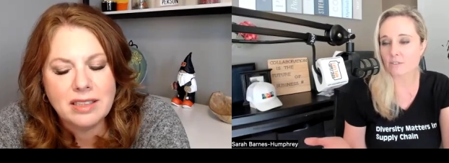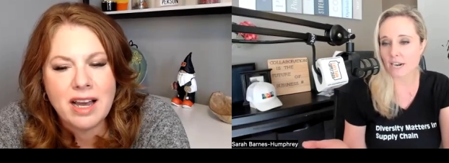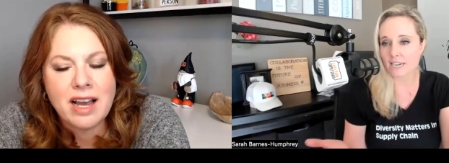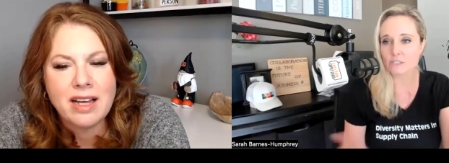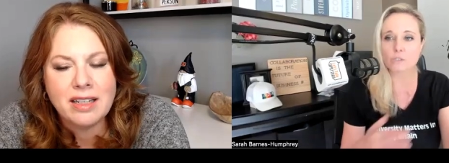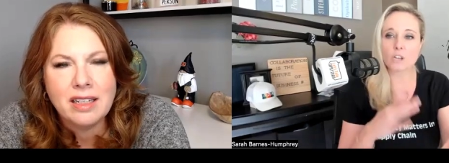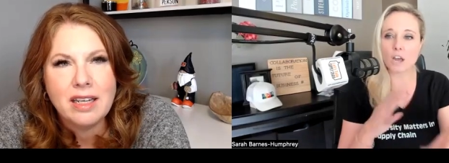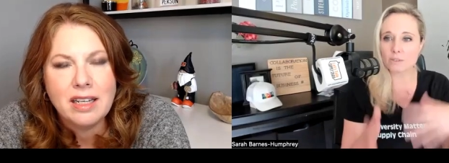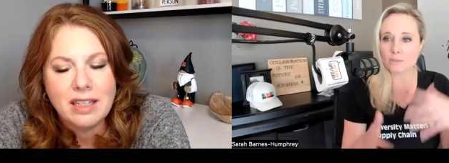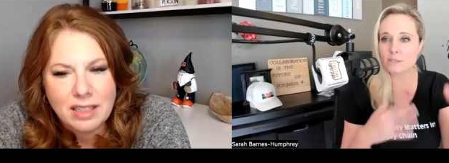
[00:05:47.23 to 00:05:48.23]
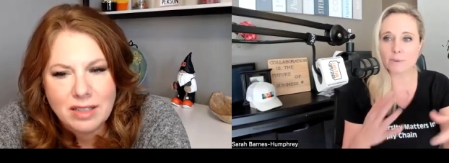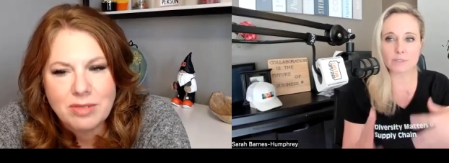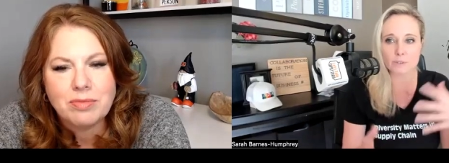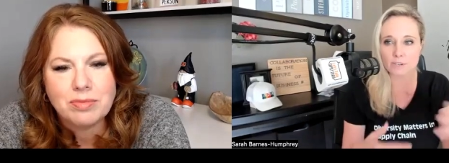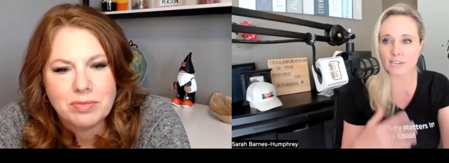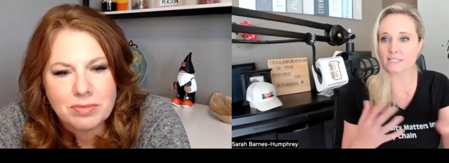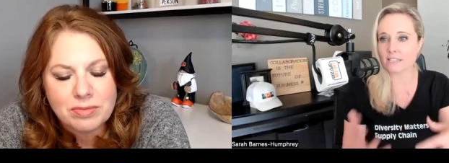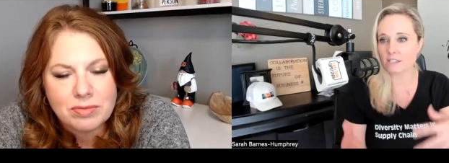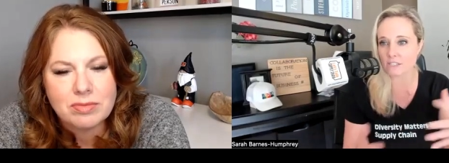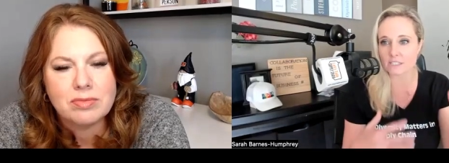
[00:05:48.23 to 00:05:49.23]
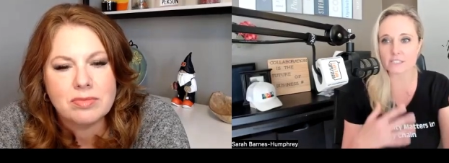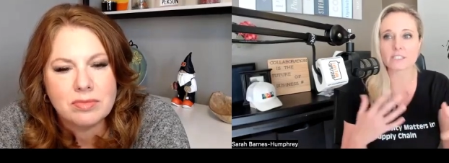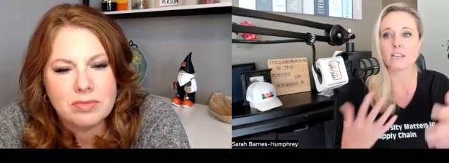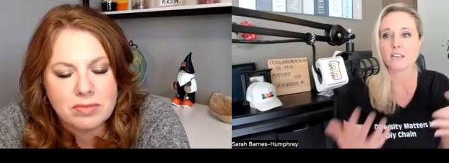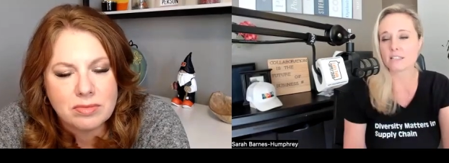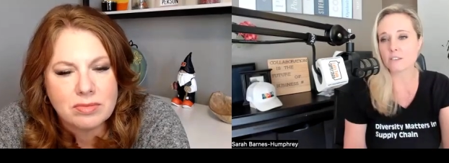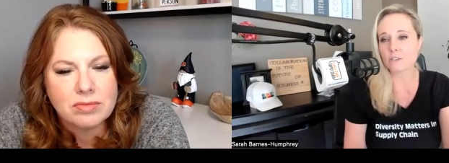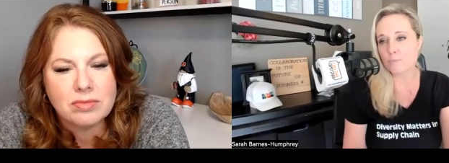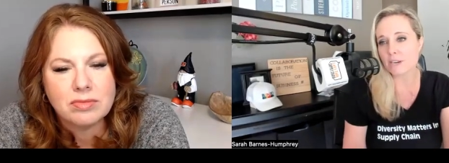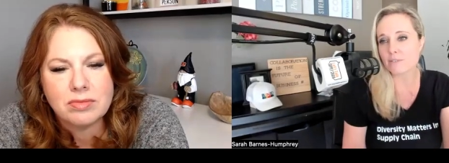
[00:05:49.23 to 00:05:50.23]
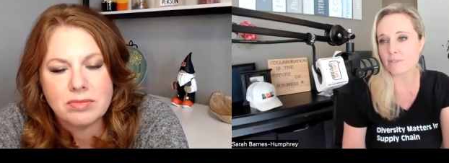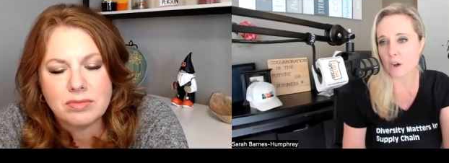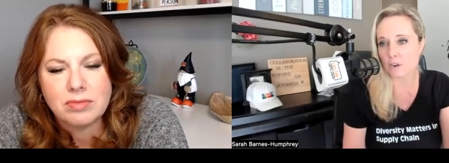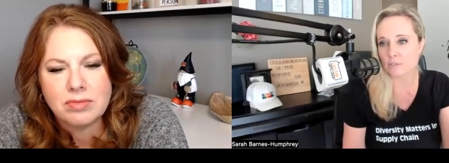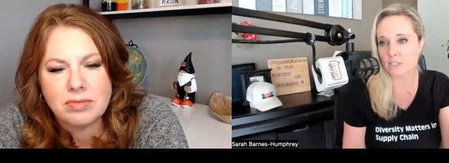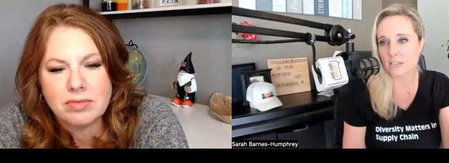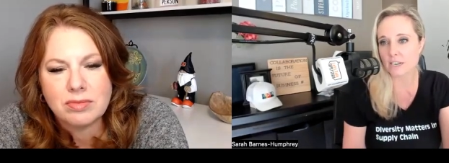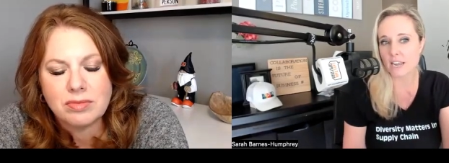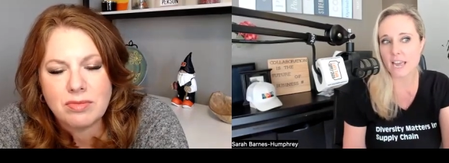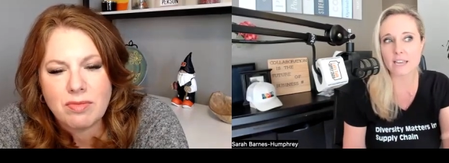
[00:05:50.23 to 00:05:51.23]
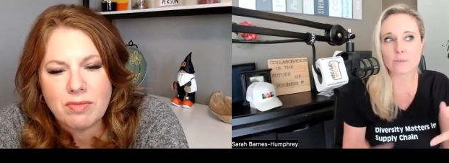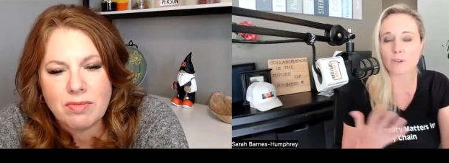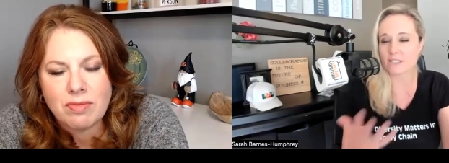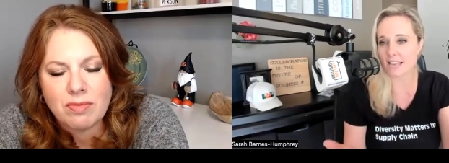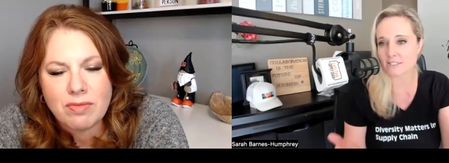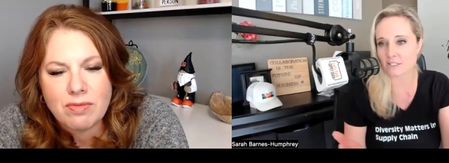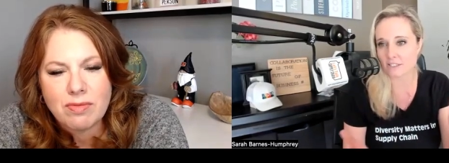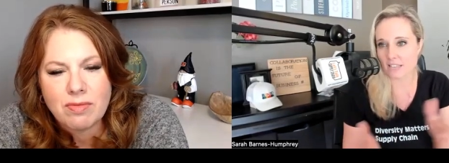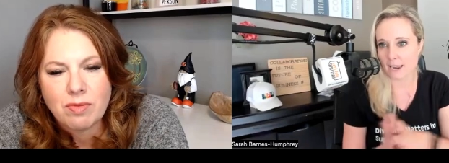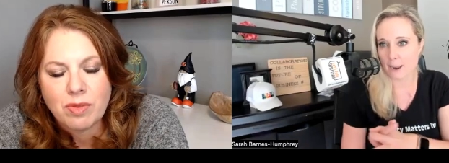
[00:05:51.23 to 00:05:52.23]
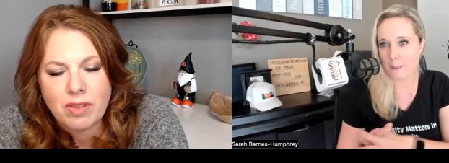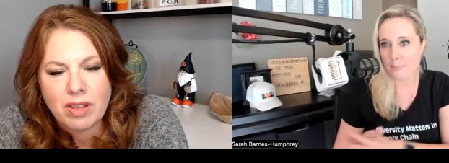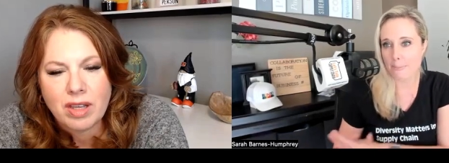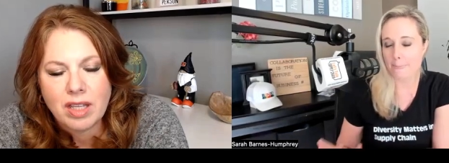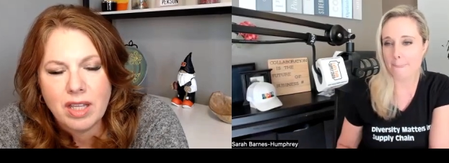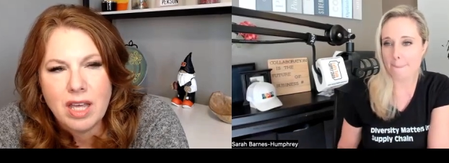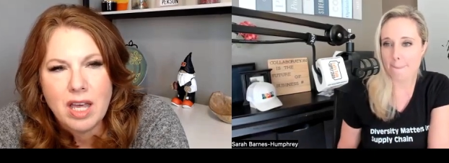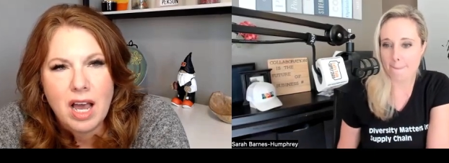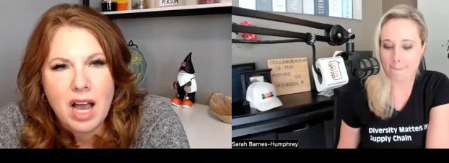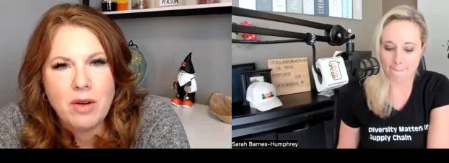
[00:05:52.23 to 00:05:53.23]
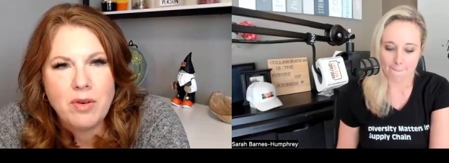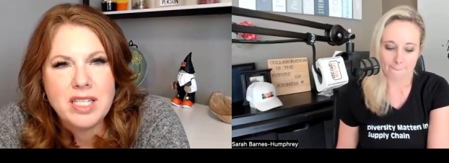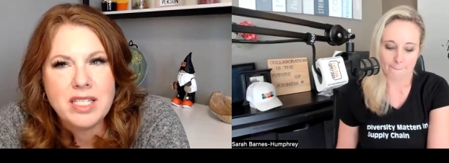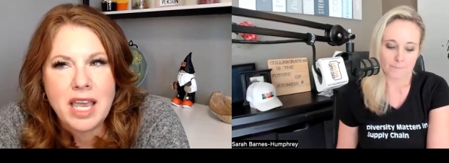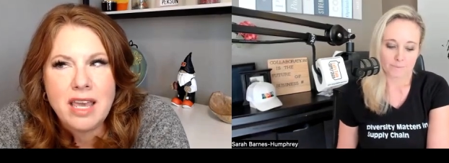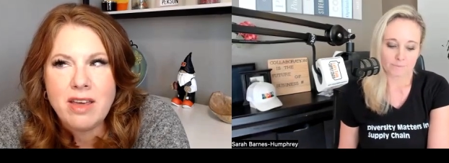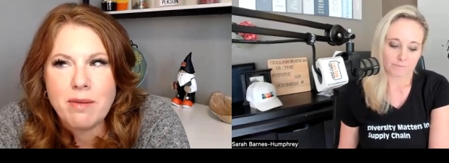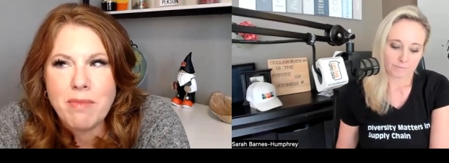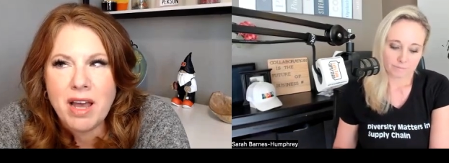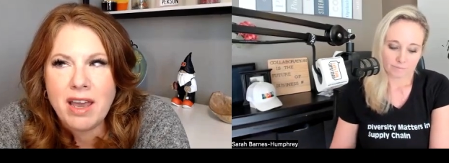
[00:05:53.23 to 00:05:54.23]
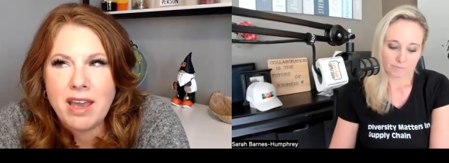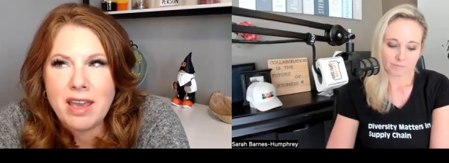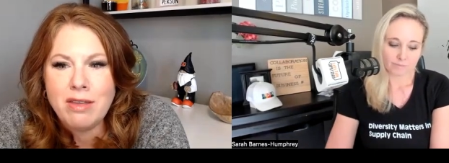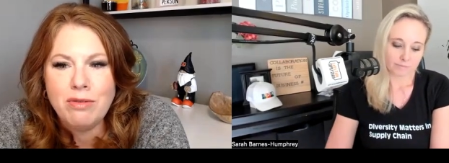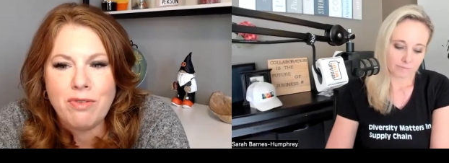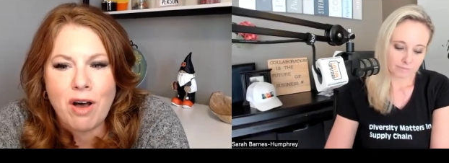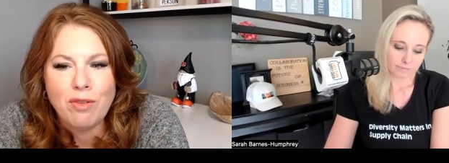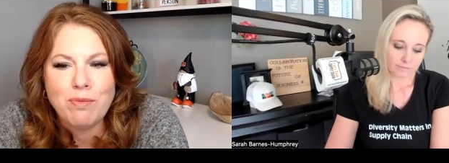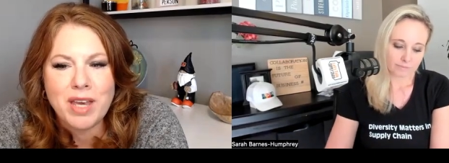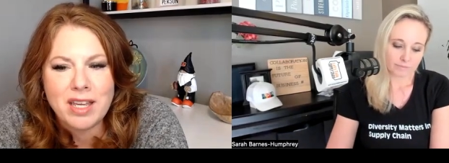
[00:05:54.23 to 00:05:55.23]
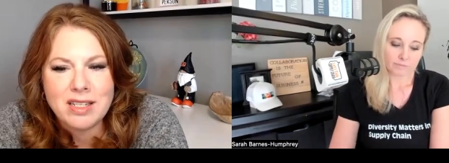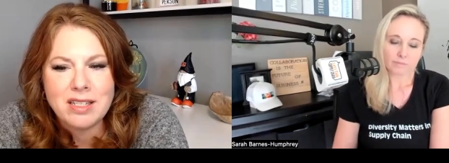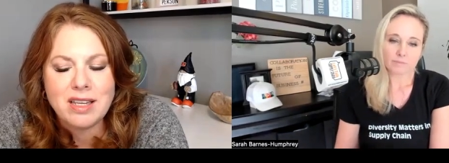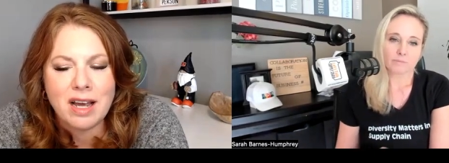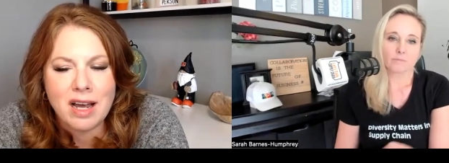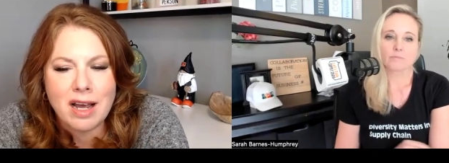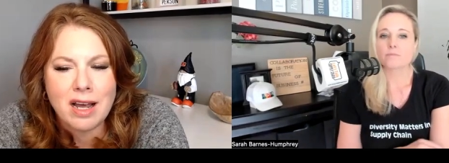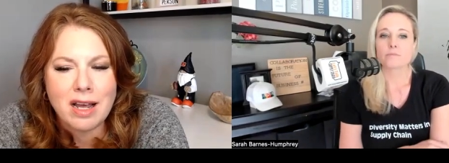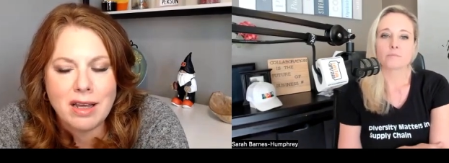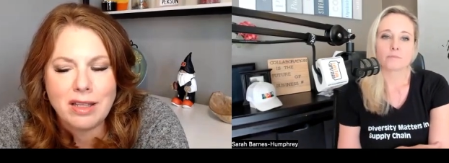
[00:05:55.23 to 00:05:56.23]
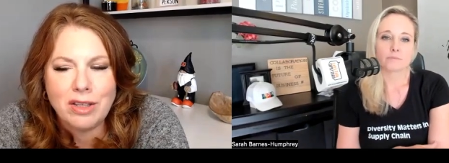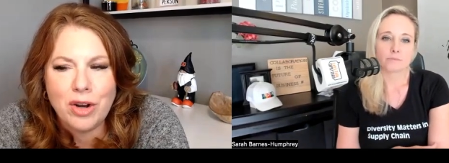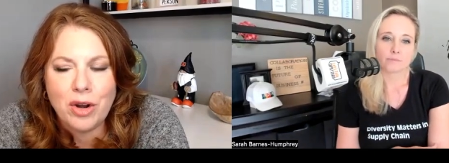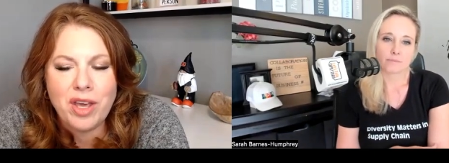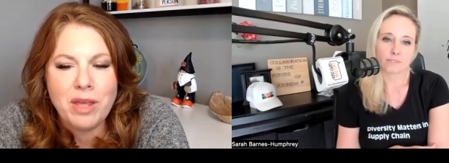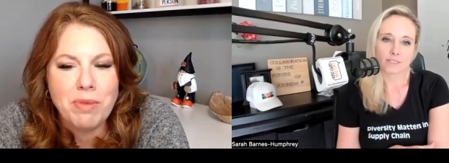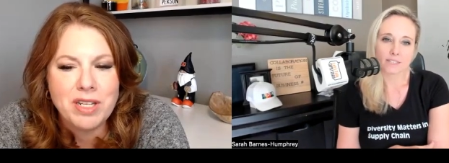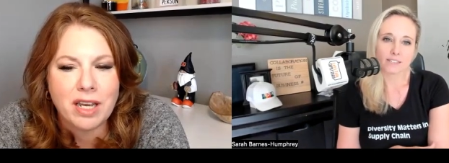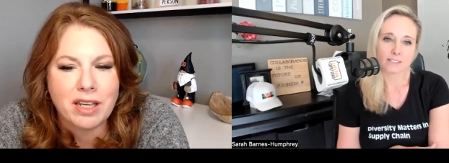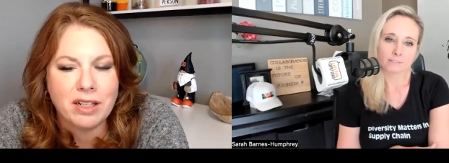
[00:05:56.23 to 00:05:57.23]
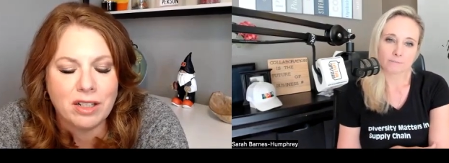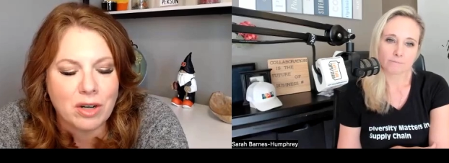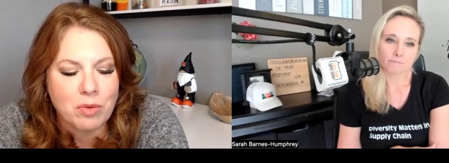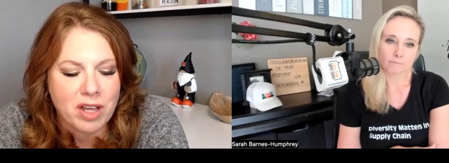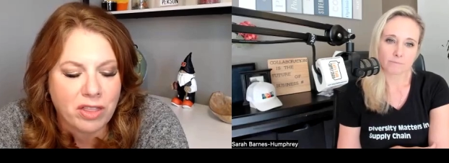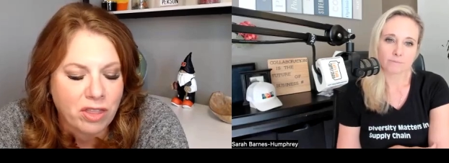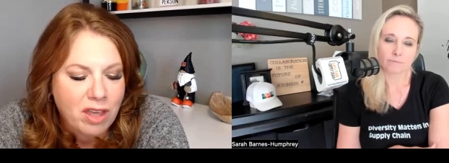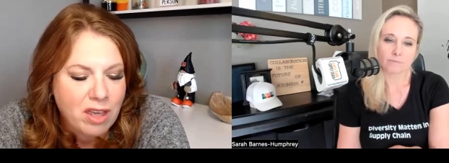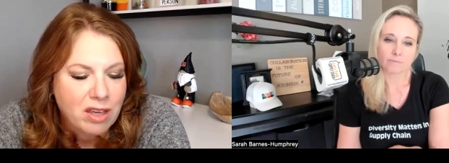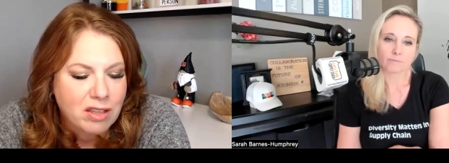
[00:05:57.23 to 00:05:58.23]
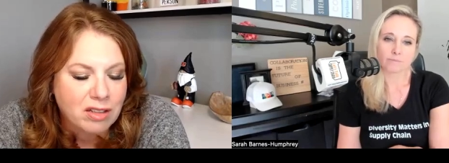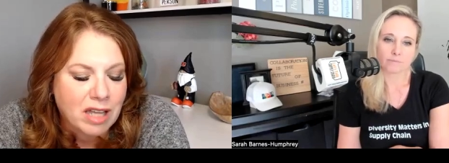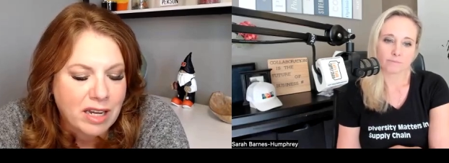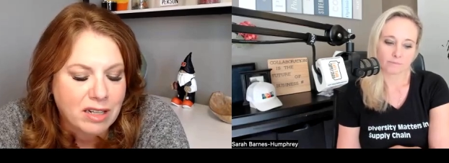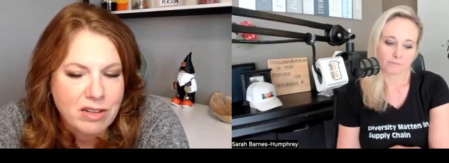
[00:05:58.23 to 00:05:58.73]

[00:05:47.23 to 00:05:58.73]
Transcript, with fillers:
Speaker 1: yeah. Right. So talk to us about the organizations that you've been involved in and what that's looked like.
Speaker 2: I would say that my involvement, uh, you know, in particular with like